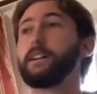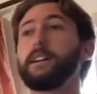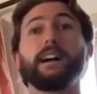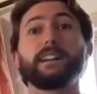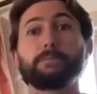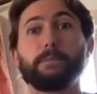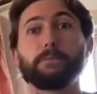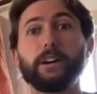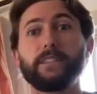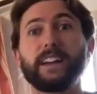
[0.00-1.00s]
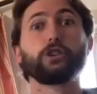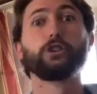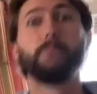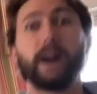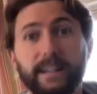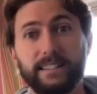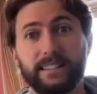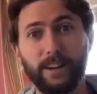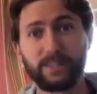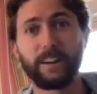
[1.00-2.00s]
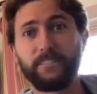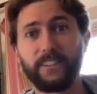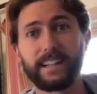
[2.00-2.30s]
That's mind-blowing. That's humongous. How does that fit